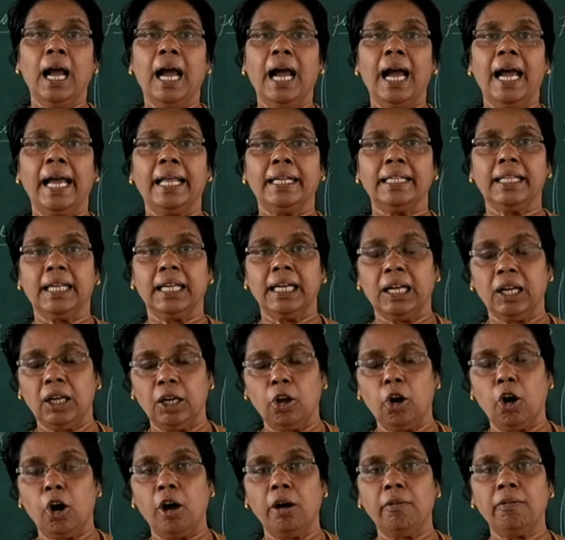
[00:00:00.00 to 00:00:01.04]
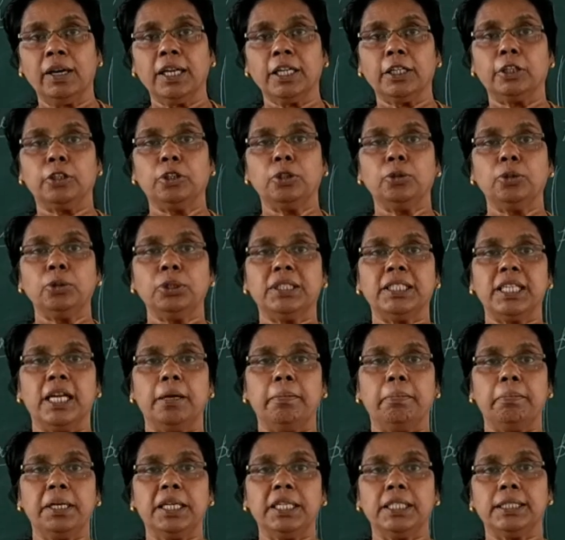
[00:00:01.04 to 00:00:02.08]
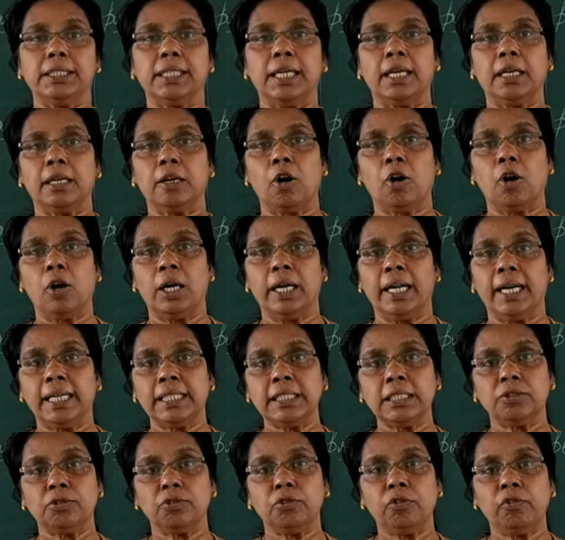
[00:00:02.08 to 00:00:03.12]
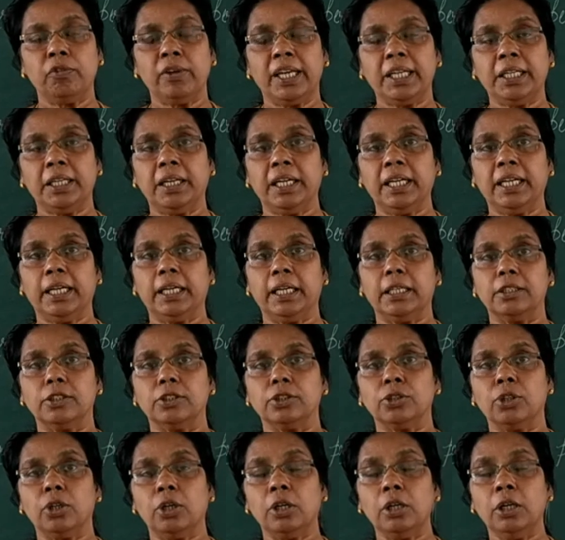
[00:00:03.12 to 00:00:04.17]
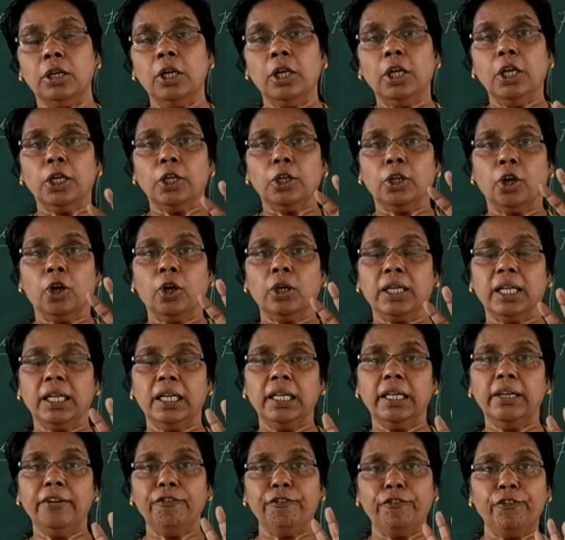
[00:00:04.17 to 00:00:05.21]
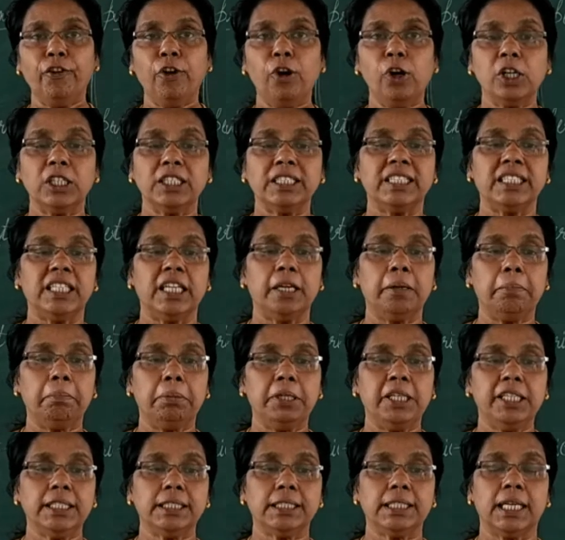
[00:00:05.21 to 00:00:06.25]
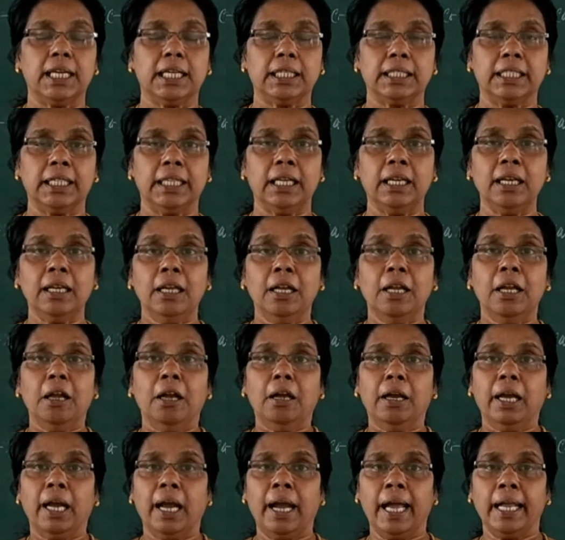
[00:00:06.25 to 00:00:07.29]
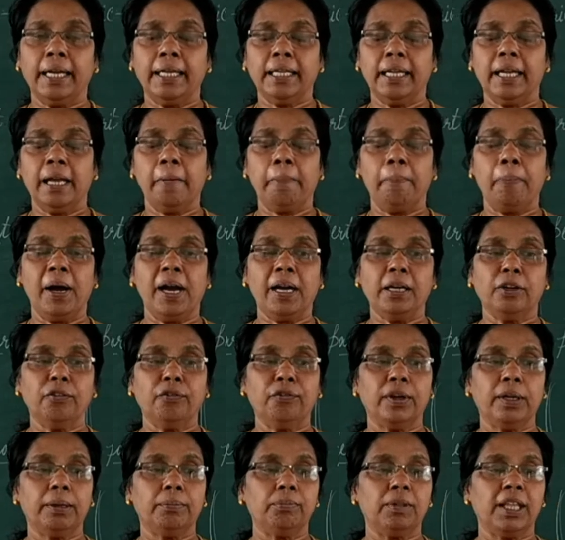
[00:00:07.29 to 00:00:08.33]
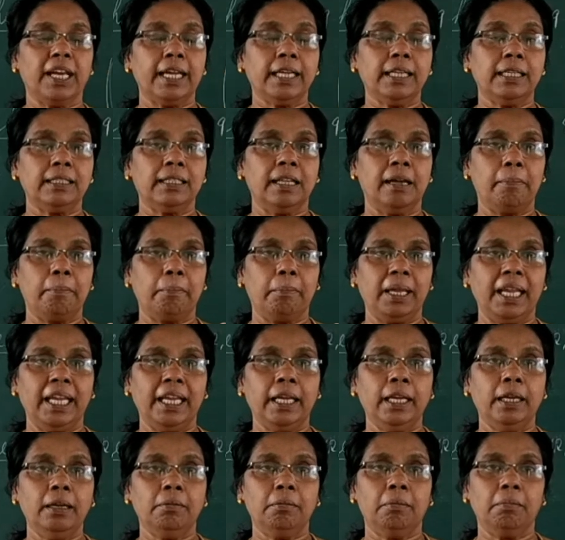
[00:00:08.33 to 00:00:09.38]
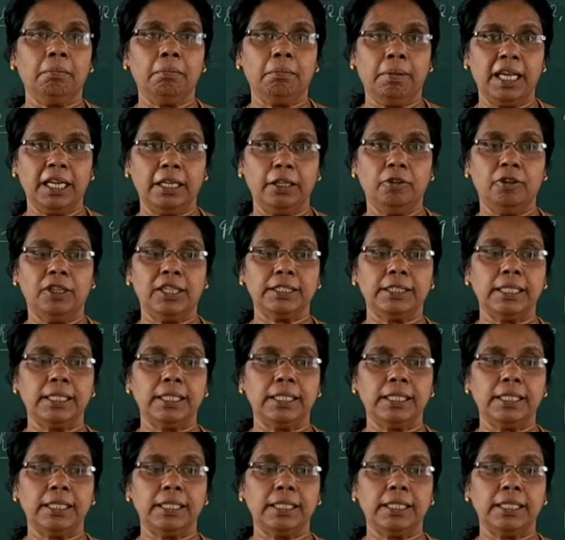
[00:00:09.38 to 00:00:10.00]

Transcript: and the lower two chambers are called as ventricle. So totally 4 chambers are there, and apart from that the main blood